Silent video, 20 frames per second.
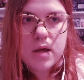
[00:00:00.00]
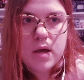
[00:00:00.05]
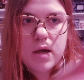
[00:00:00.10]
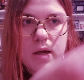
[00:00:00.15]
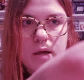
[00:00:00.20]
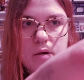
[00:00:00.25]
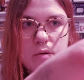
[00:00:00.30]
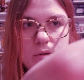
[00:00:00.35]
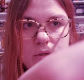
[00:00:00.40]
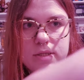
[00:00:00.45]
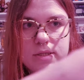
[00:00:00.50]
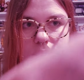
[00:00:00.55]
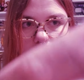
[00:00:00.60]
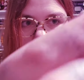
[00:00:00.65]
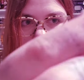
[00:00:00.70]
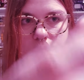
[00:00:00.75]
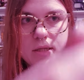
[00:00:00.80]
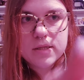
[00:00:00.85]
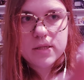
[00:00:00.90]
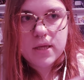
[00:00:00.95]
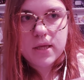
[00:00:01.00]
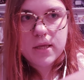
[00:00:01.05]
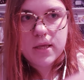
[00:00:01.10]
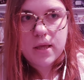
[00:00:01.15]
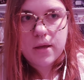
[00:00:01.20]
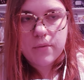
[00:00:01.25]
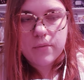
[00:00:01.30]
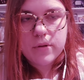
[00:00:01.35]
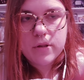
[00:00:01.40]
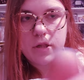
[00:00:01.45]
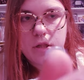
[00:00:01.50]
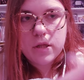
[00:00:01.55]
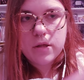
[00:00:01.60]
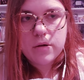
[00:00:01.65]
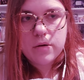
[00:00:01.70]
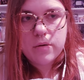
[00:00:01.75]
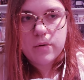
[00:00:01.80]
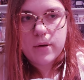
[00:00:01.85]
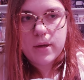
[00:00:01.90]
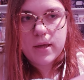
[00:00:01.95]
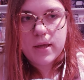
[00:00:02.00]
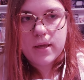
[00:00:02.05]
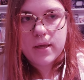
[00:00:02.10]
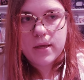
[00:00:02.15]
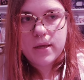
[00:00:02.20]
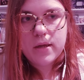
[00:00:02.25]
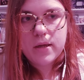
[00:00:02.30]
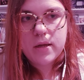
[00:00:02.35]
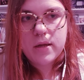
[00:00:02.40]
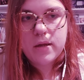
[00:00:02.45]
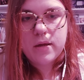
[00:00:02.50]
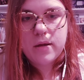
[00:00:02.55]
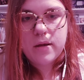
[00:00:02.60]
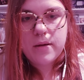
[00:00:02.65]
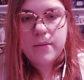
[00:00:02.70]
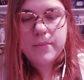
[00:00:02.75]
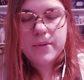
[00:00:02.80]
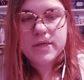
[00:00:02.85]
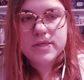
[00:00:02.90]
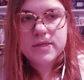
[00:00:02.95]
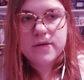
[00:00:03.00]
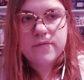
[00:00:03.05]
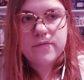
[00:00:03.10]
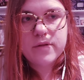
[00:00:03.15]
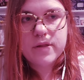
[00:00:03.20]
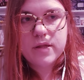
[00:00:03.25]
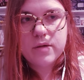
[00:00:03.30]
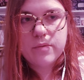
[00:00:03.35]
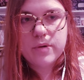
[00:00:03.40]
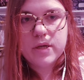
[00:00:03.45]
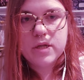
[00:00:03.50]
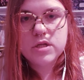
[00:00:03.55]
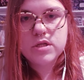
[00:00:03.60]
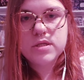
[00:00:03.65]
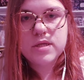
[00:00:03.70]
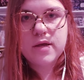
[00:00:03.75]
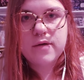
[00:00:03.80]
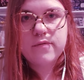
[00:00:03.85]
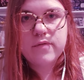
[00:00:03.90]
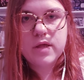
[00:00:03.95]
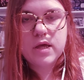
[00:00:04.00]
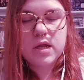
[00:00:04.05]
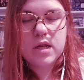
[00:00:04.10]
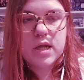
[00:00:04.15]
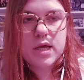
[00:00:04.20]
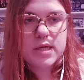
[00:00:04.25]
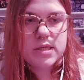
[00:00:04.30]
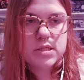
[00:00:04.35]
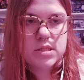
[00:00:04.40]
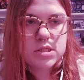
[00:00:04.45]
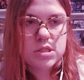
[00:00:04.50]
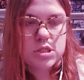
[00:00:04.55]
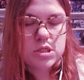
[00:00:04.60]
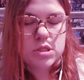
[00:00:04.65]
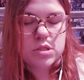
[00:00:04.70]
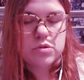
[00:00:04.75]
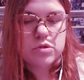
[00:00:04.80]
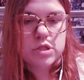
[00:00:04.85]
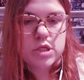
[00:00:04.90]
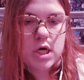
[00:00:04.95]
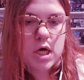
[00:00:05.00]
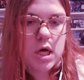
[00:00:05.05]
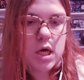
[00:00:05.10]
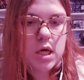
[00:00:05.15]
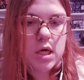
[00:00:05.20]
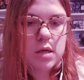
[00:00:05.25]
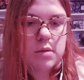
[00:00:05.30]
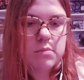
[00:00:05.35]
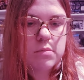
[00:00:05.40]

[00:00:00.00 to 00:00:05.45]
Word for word: I always like to hang out with you because I feel like we can just have like a nice chill time.